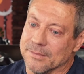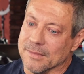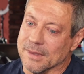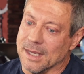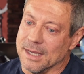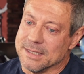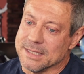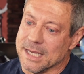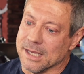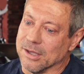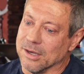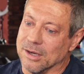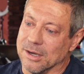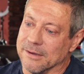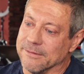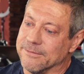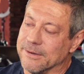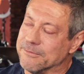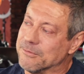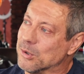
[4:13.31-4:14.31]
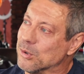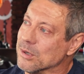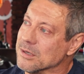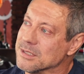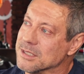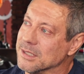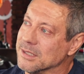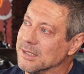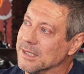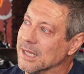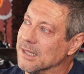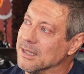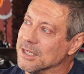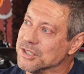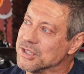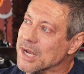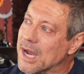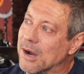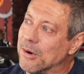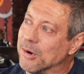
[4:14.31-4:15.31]
I take it off, of course, to get in the
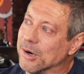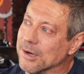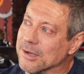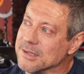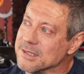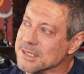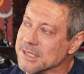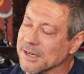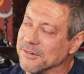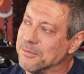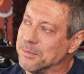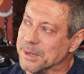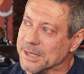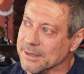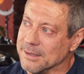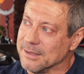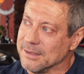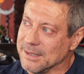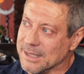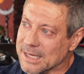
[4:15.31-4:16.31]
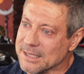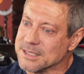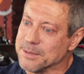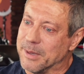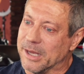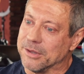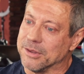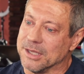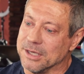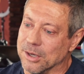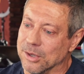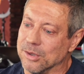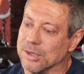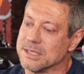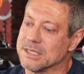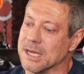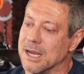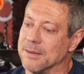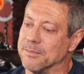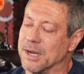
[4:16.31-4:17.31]
shower and stuff, but that's about the only
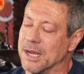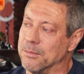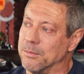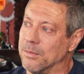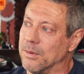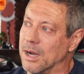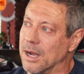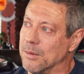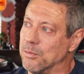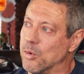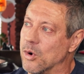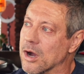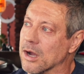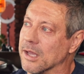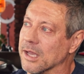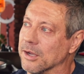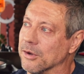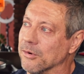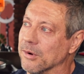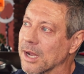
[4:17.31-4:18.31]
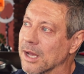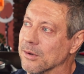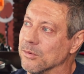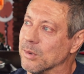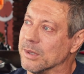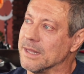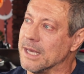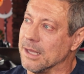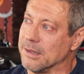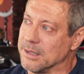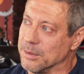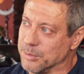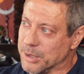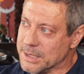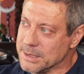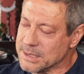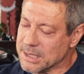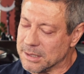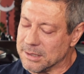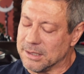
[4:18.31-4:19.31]
time I'm walking around without the
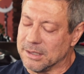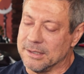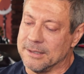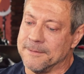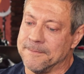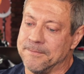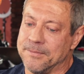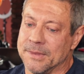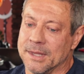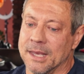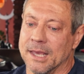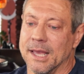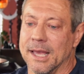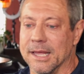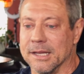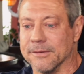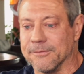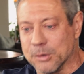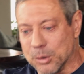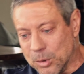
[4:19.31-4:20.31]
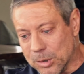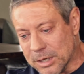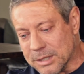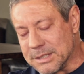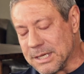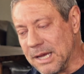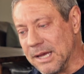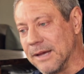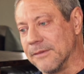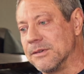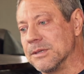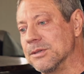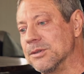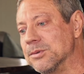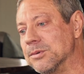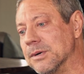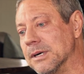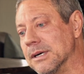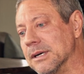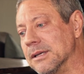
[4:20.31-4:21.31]
brace on. And of course, I have
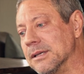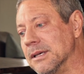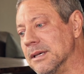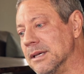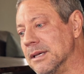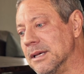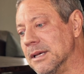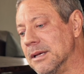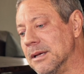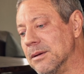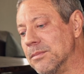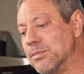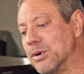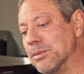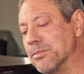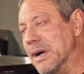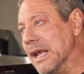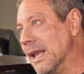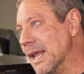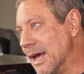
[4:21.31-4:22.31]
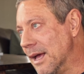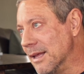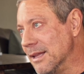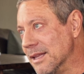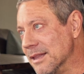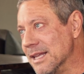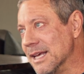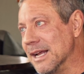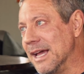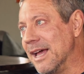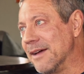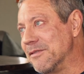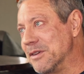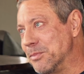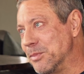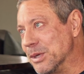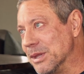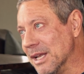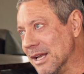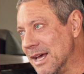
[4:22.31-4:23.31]
to put my leg, and then I have to
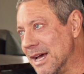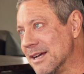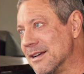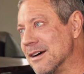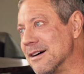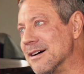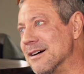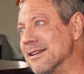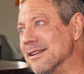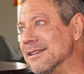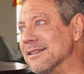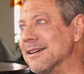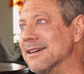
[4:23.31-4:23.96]
put the leg on.